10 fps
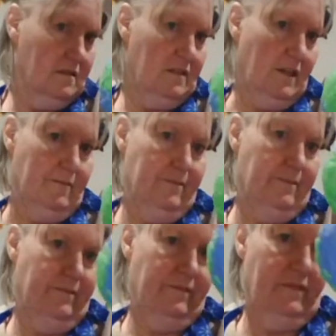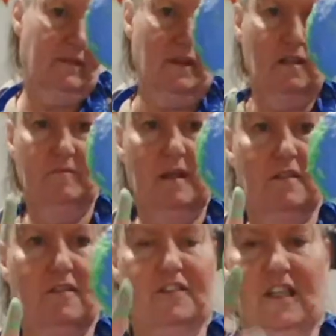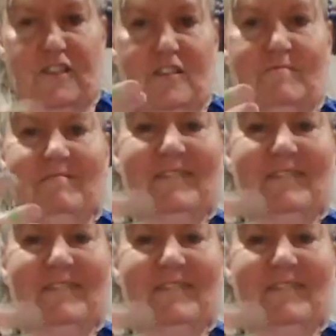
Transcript: There. No, I'm not going to touch it.